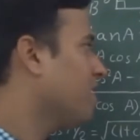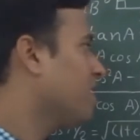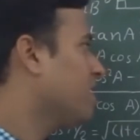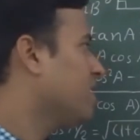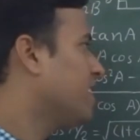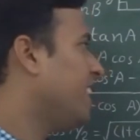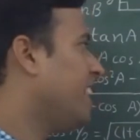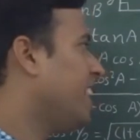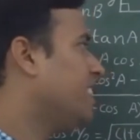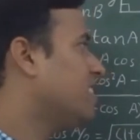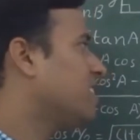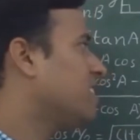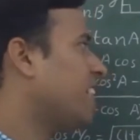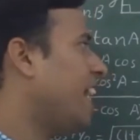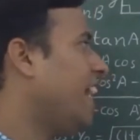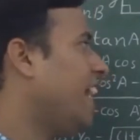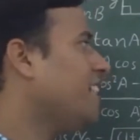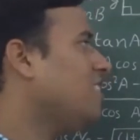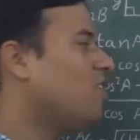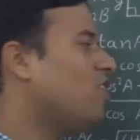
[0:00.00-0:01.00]
Then
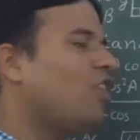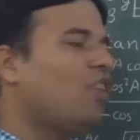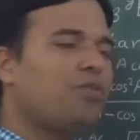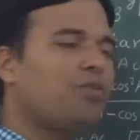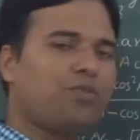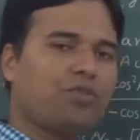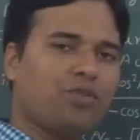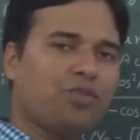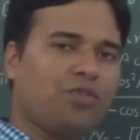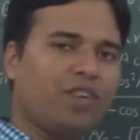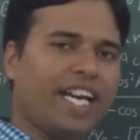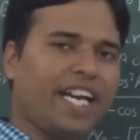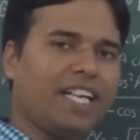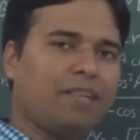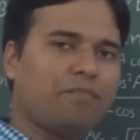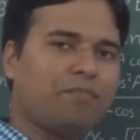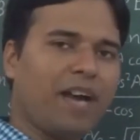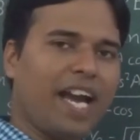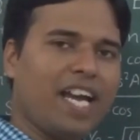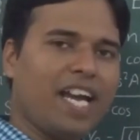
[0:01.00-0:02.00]
sine of
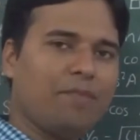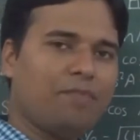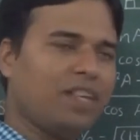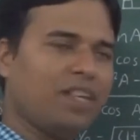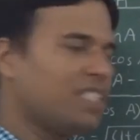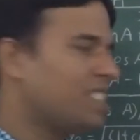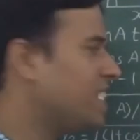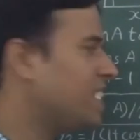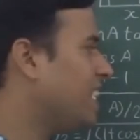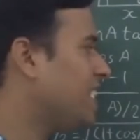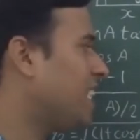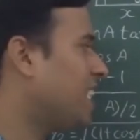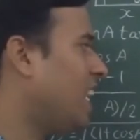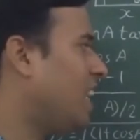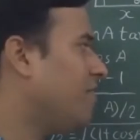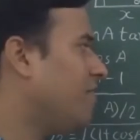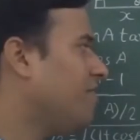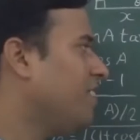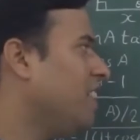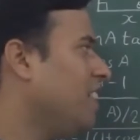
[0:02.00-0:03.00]
2n pi plus
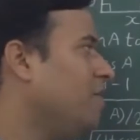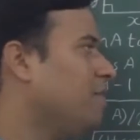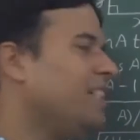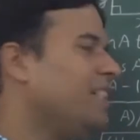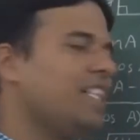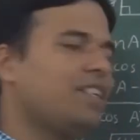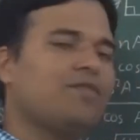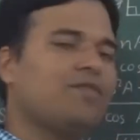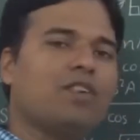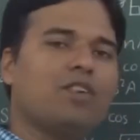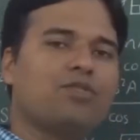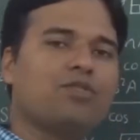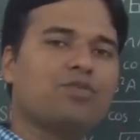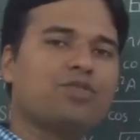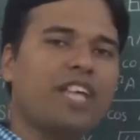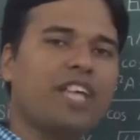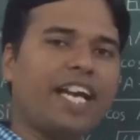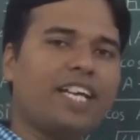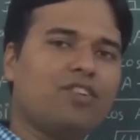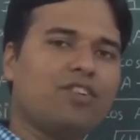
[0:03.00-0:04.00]
theta will be equal to
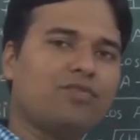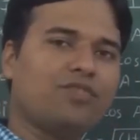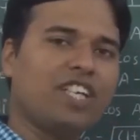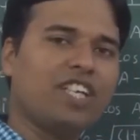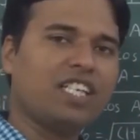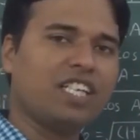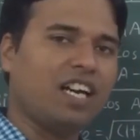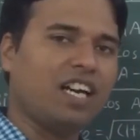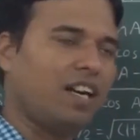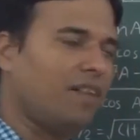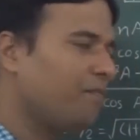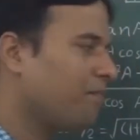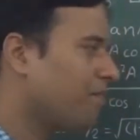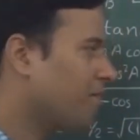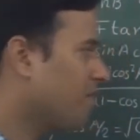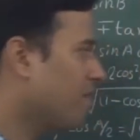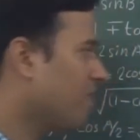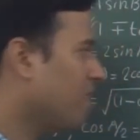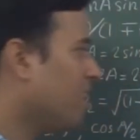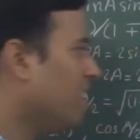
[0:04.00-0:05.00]
sine of theta.
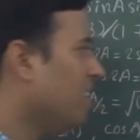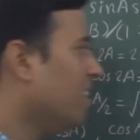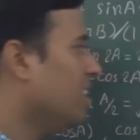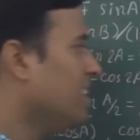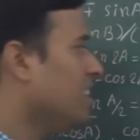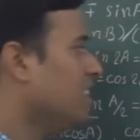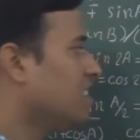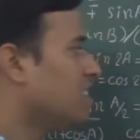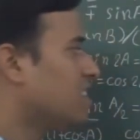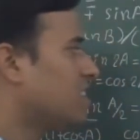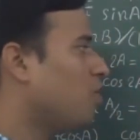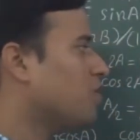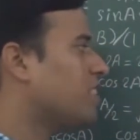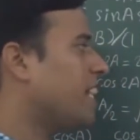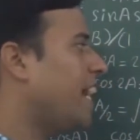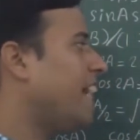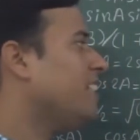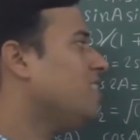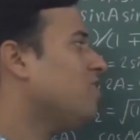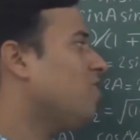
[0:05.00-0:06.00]

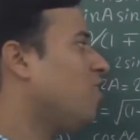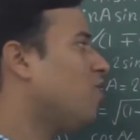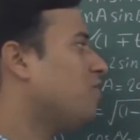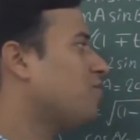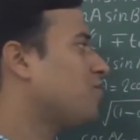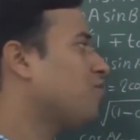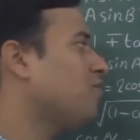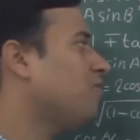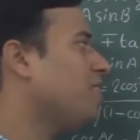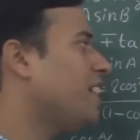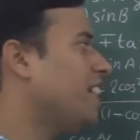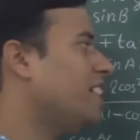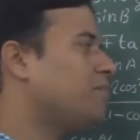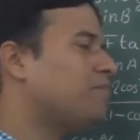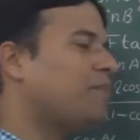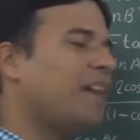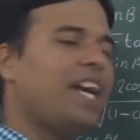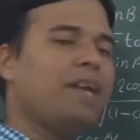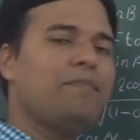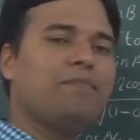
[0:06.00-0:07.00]
Cosine of 2n
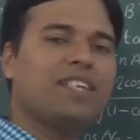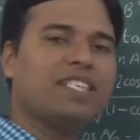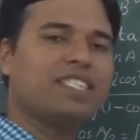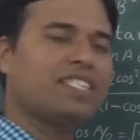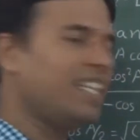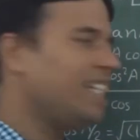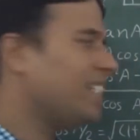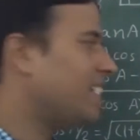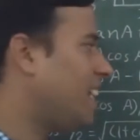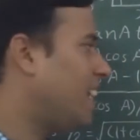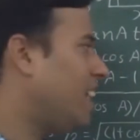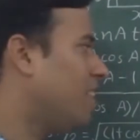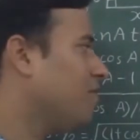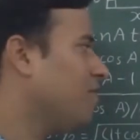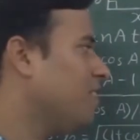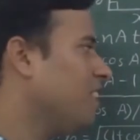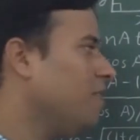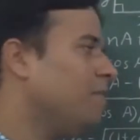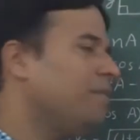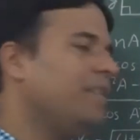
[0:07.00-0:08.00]
pi plus theta
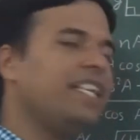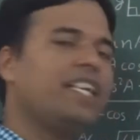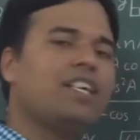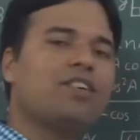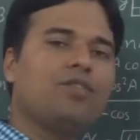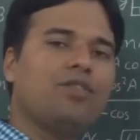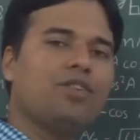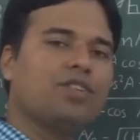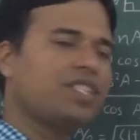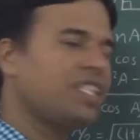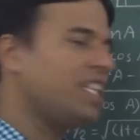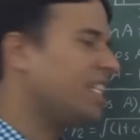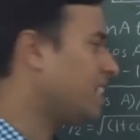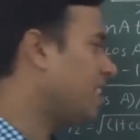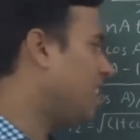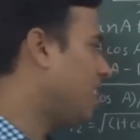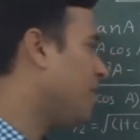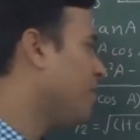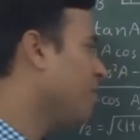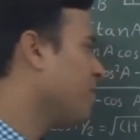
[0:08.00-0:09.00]
will be cos
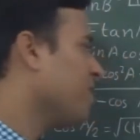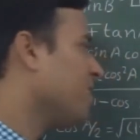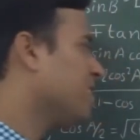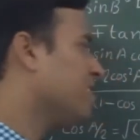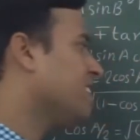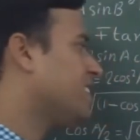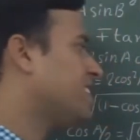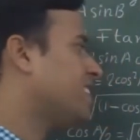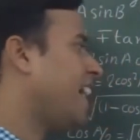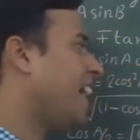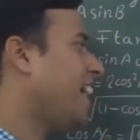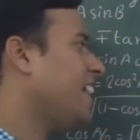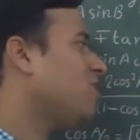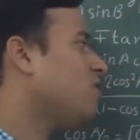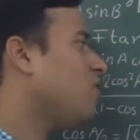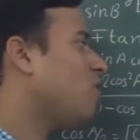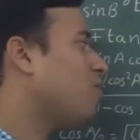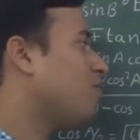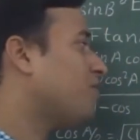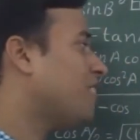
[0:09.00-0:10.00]
theta, the tan
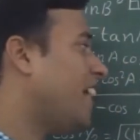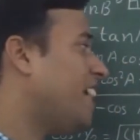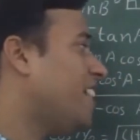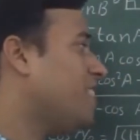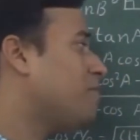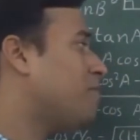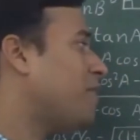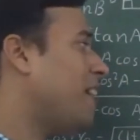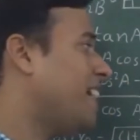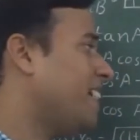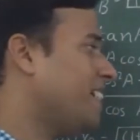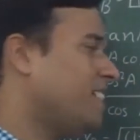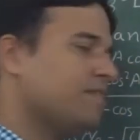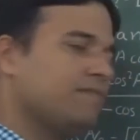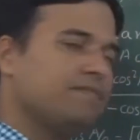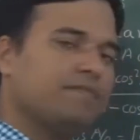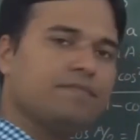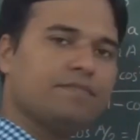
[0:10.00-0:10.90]
of n pi.